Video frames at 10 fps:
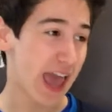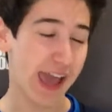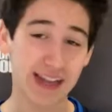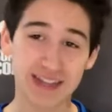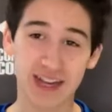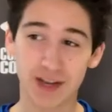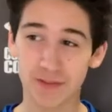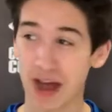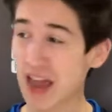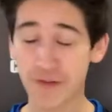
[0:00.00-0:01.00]
And
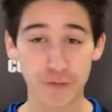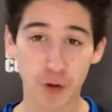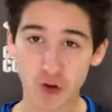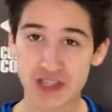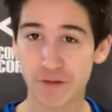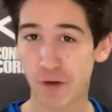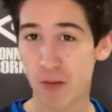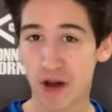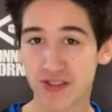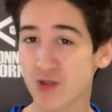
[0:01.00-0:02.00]
I haven't posted for
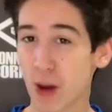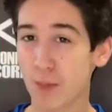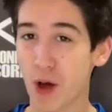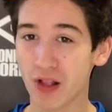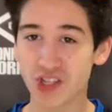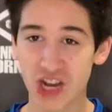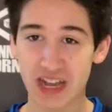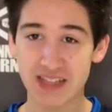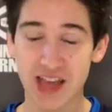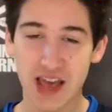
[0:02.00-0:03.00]
a month, so I
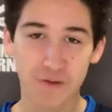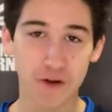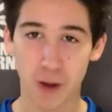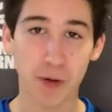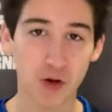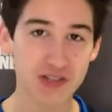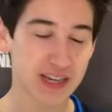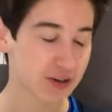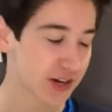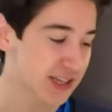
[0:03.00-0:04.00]
apologize for not
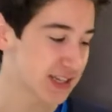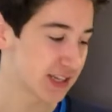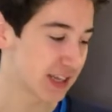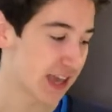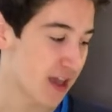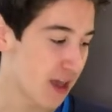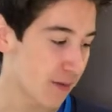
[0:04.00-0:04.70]
posting recently.